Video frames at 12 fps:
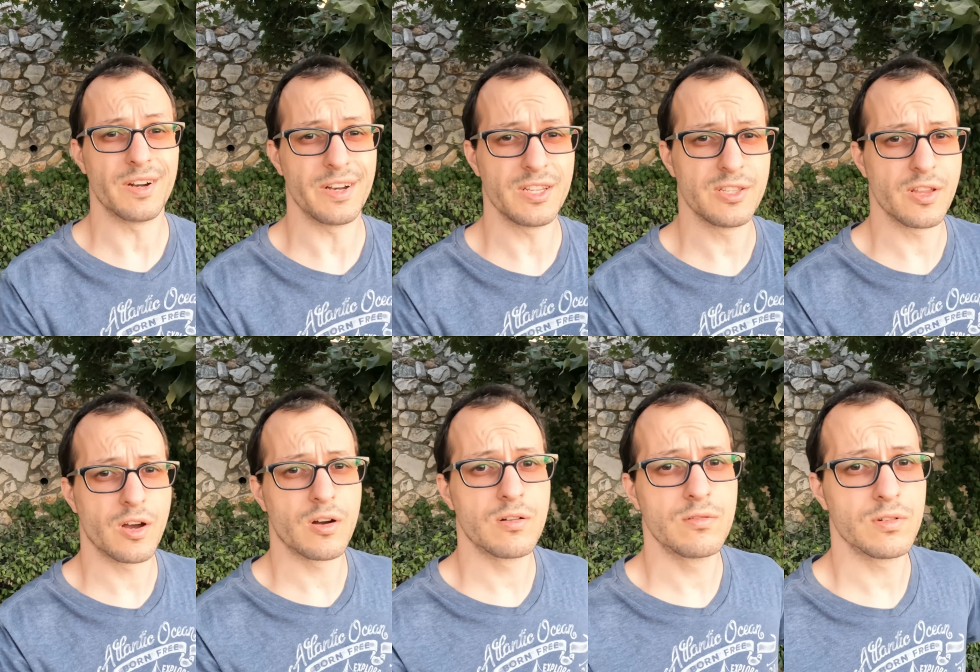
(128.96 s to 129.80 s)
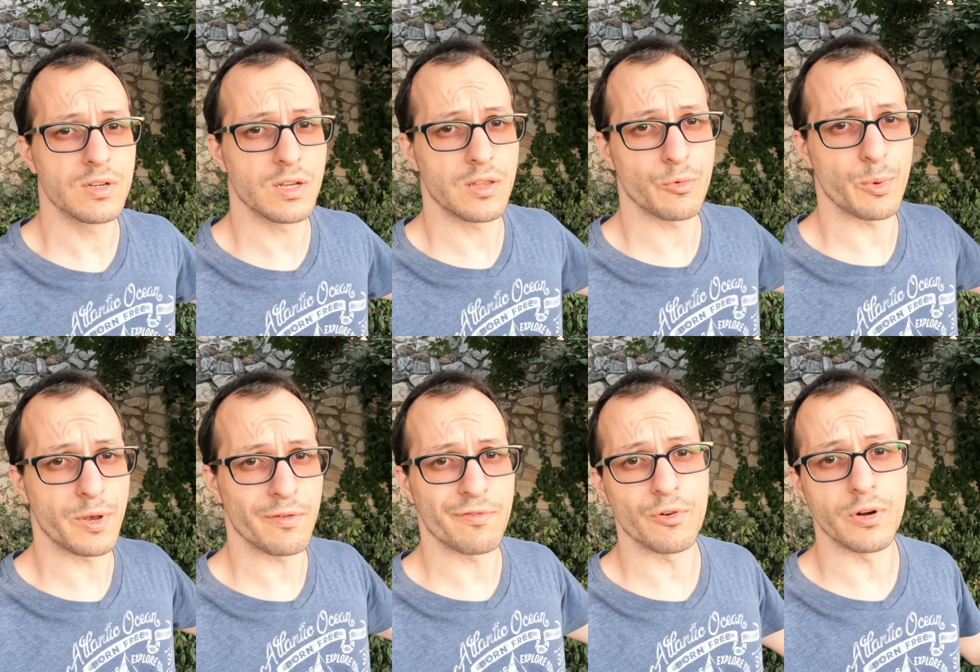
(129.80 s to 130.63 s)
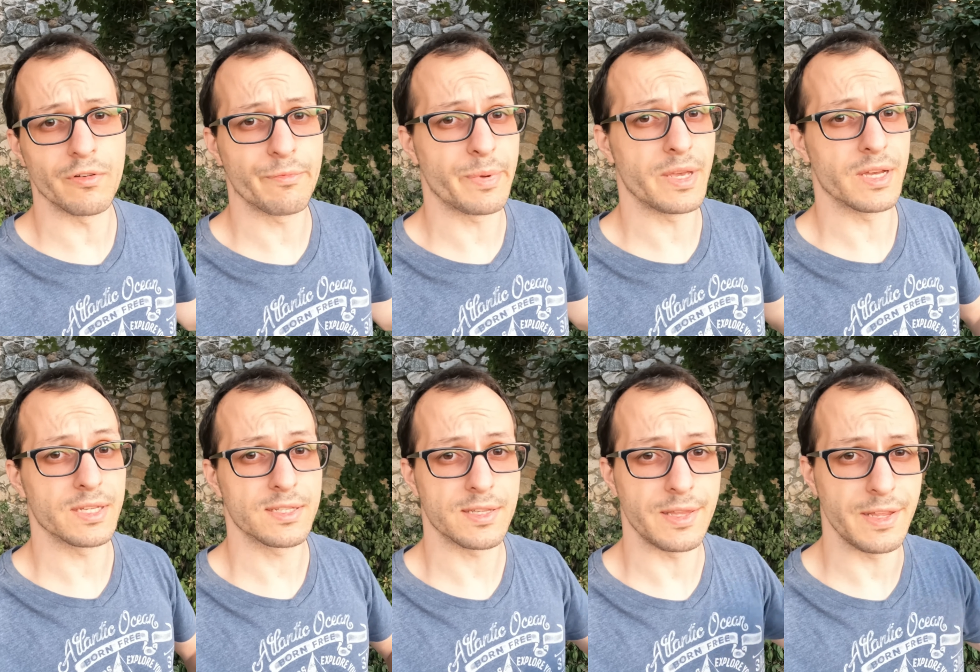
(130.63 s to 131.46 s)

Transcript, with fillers: There is no 24 FPS,